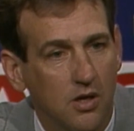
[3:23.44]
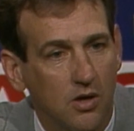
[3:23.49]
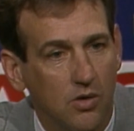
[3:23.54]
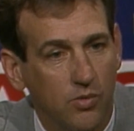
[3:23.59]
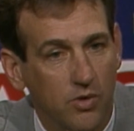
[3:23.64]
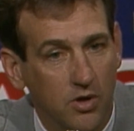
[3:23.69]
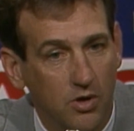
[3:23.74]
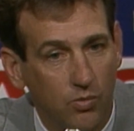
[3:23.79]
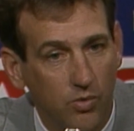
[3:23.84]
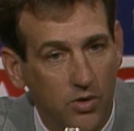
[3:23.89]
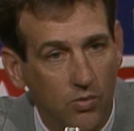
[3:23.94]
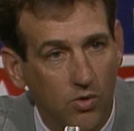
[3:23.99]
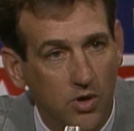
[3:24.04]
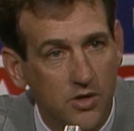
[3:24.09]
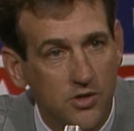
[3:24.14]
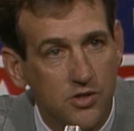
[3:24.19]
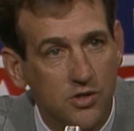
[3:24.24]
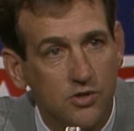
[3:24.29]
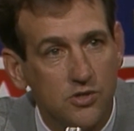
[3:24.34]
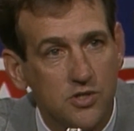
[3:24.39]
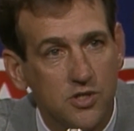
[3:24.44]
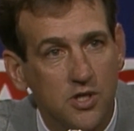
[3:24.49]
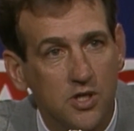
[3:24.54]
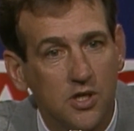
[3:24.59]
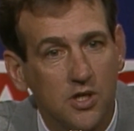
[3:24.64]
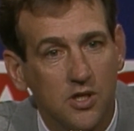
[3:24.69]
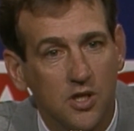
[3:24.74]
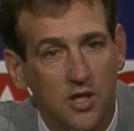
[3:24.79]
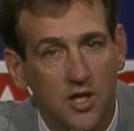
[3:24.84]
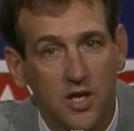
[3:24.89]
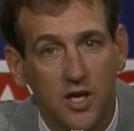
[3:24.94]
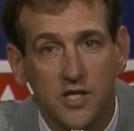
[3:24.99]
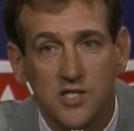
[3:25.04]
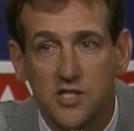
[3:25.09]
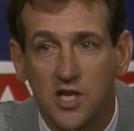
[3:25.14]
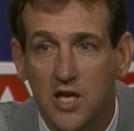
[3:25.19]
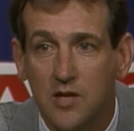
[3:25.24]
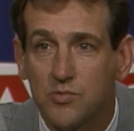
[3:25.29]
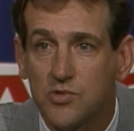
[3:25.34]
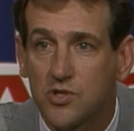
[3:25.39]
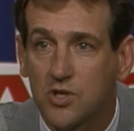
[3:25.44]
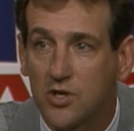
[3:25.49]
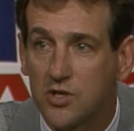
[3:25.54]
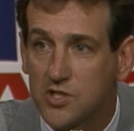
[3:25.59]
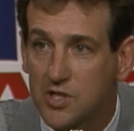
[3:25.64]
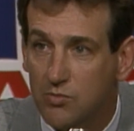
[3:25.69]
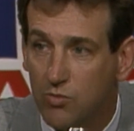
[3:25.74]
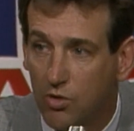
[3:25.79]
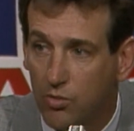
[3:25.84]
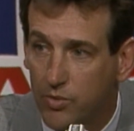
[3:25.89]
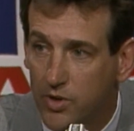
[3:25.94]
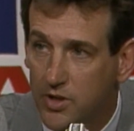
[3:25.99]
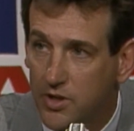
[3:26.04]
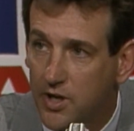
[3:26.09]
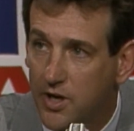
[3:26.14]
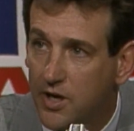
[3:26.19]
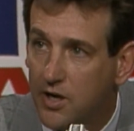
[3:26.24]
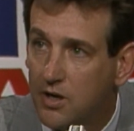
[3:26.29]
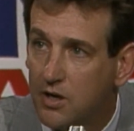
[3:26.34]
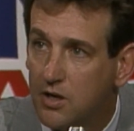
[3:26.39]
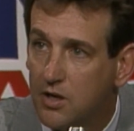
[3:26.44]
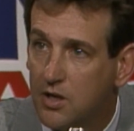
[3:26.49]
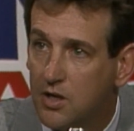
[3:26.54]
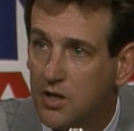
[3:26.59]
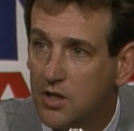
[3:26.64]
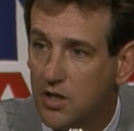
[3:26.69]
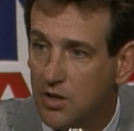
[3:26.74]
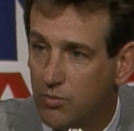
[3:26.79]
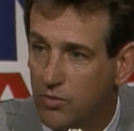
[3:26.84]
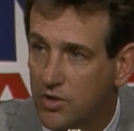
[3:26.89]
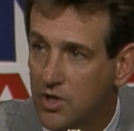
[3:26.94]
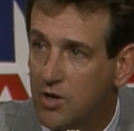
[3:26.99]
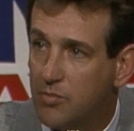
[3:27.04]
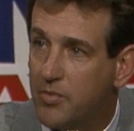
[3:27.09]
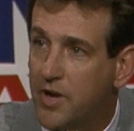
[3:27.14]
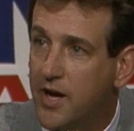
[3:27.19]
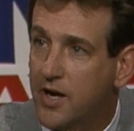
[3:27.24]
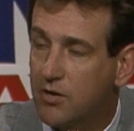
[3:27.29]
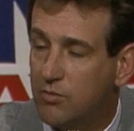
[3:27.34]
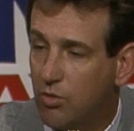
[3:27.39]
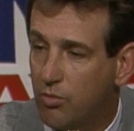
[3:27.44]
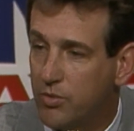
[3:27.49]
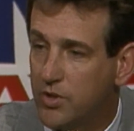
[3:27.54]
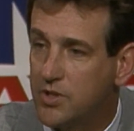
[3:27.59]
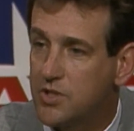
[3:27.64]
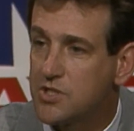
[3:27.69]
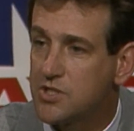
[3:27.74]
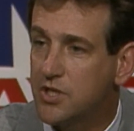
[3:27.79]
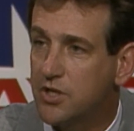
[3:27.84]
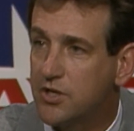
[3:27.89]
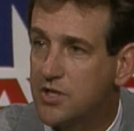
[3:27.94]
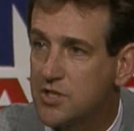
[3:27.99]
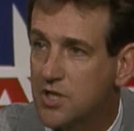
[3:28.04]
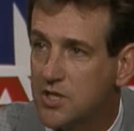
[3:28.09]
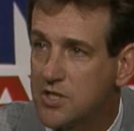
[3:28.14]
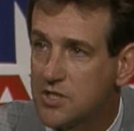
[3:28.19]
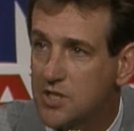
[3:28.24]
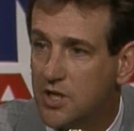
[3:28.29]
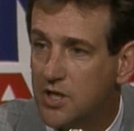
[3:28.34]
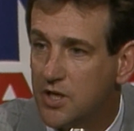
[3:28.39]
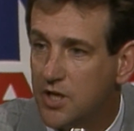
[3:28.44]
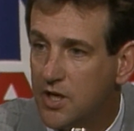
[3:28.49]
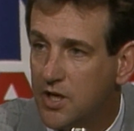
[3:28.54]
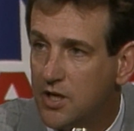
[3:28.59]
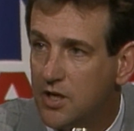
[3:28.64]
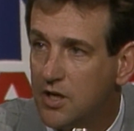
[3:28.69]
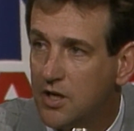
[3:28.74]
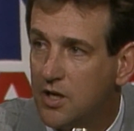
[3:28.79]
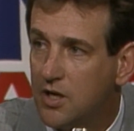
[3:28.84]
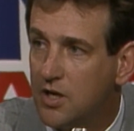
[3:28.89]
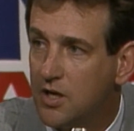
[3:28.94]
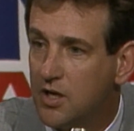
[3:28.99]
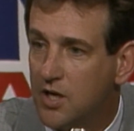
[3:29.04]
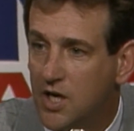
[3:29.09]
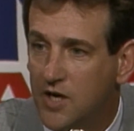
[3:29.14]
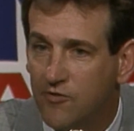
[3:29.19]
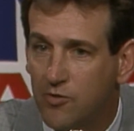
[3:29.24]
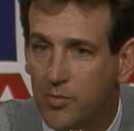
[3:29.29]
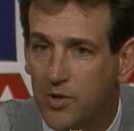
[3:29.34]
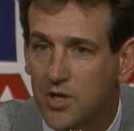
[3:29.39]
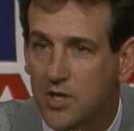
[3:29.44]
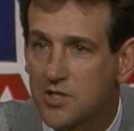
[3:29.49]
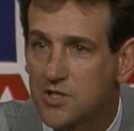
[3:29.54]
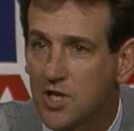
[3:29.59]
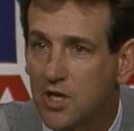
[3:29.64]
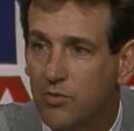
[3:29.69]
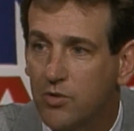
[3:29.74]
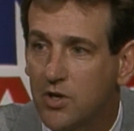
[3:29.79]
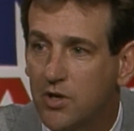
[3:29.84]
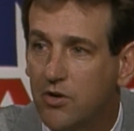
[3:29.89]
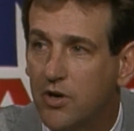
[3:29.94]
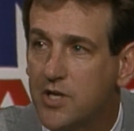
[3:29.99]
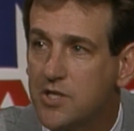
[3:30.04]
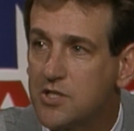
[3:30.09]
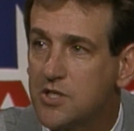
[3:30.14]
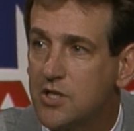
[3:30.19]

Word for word: We're going to win one Tuesday, and the next game's Thursday. We'll win there, then we'll come back and we'll win the series on Sunday everybody would say what a great